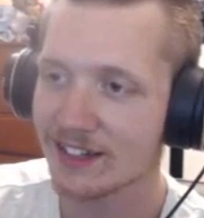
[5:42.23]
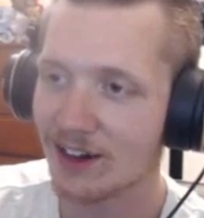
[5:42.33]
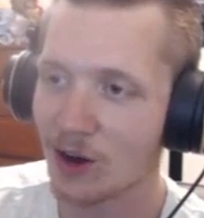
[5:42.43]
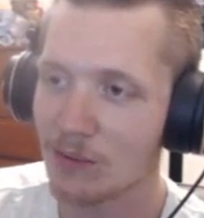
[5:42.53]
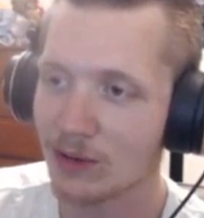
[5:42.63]

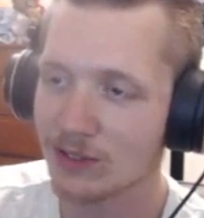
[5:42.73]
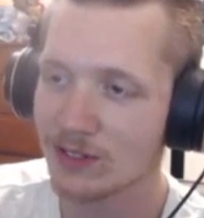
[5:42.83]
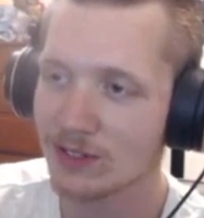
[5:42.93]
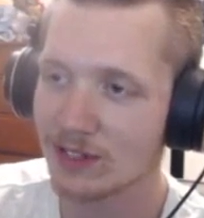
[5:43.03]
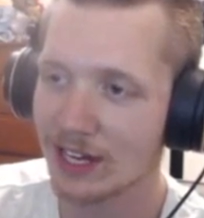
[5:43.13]

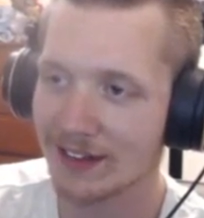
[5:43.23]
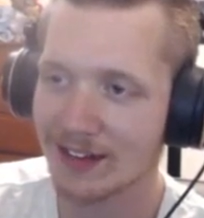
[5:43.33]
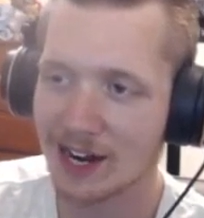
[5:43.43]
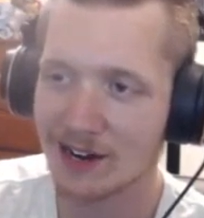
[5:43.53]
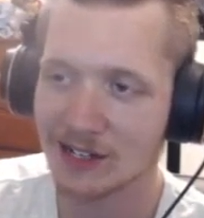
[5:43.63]
almost an
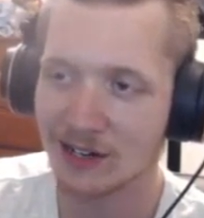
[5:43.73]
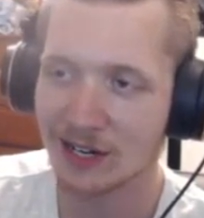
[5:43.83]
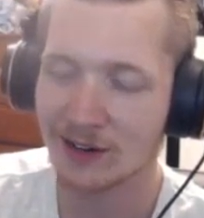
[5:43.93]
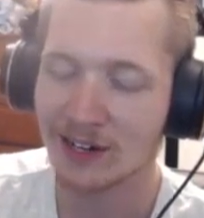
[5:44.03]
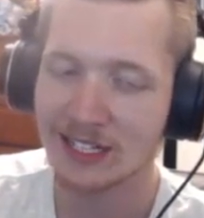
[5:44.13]

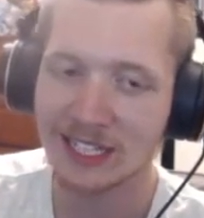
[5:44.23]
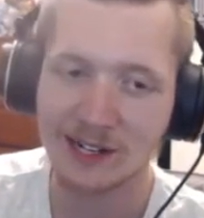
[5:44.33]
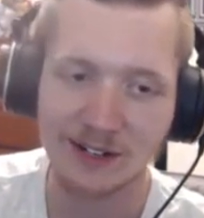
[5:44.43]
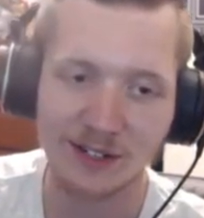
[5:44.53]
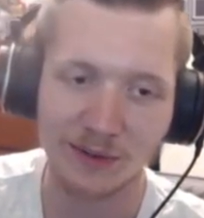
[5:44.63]
entire
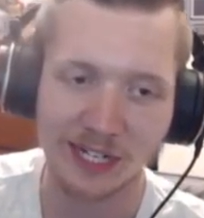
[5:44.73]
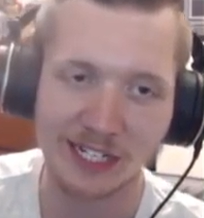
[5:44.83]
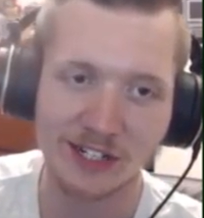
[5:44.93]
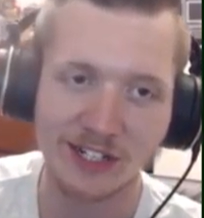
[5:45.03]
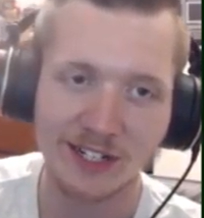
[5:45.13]
year to
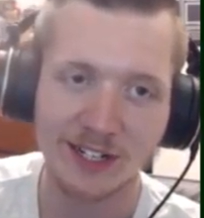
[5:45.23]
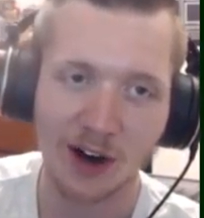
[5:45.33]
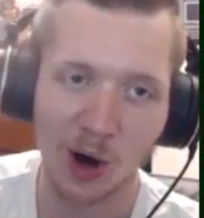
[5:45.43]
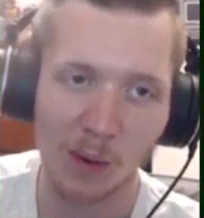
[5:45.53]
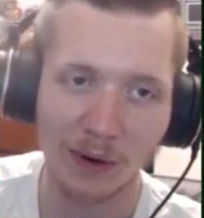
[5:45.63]
reach
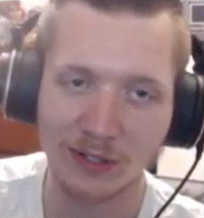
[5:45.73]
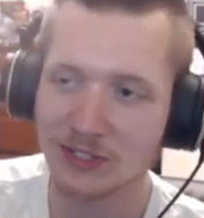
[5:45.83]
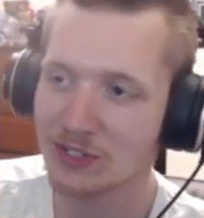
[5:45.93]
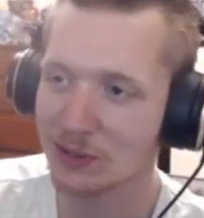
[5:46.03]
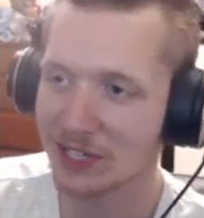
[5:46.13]
almost
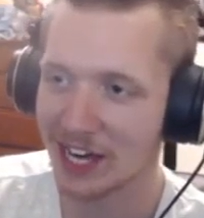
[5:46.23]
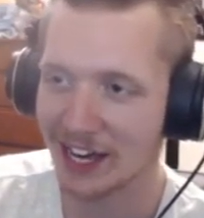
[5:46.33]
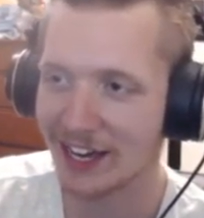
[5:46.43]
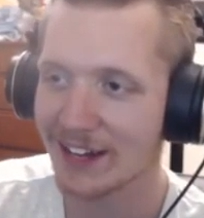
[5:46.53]
2K.